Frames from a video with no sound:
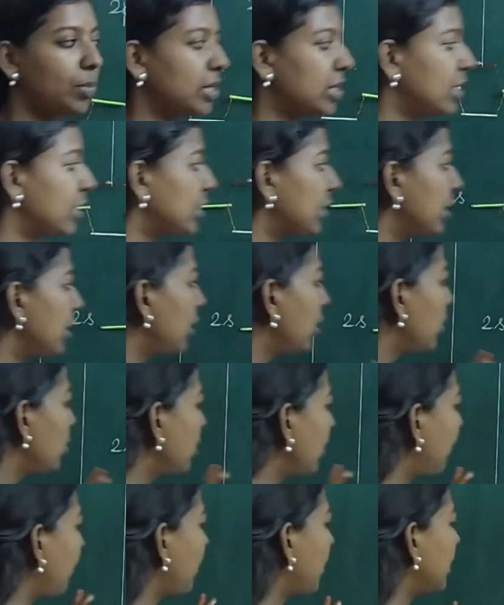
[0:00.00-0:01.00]
orbitals.
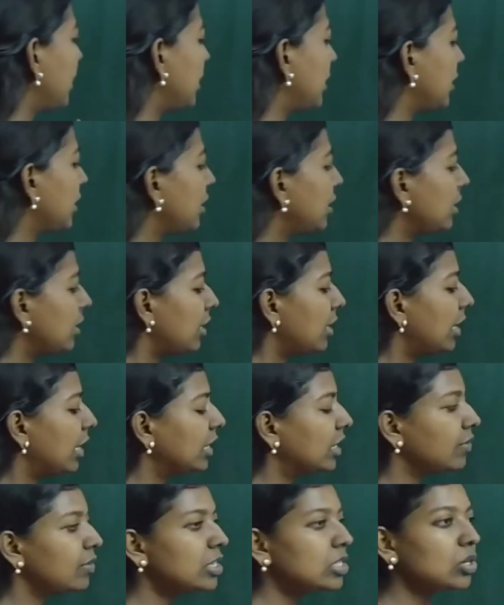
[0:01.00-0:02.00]
So first,
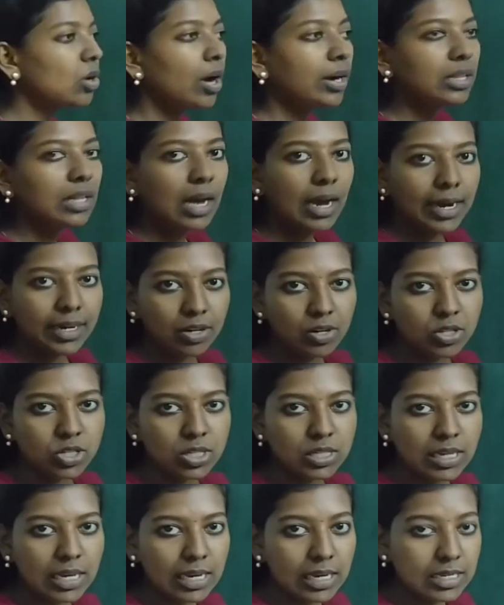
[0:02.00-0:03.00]
like we saw in the
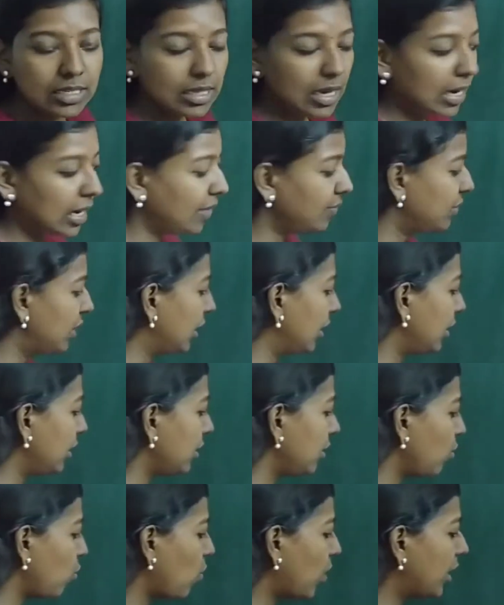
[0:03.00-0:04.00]
hydrogen case, I have
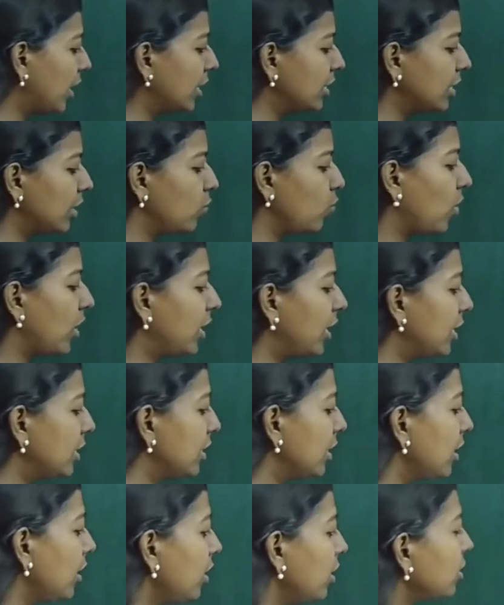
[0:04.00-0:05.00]
taken 1s and
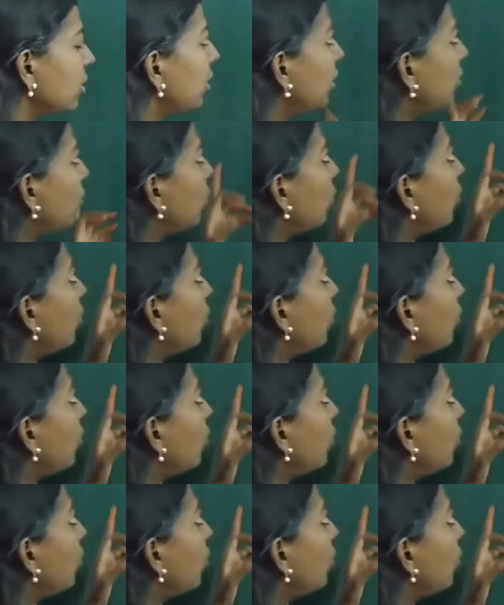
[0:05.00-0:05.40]
1s. So you